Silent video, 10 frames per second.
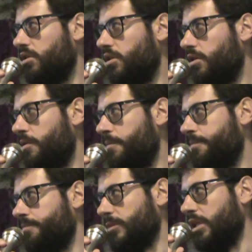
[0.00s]

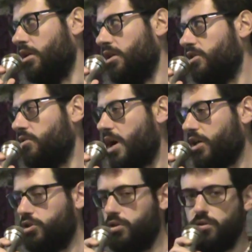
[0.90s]
the
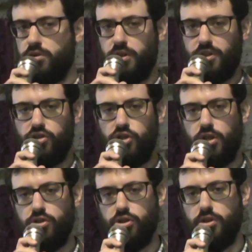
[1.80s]
interactions and
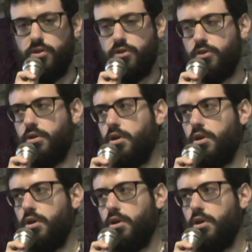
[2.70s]
exchanges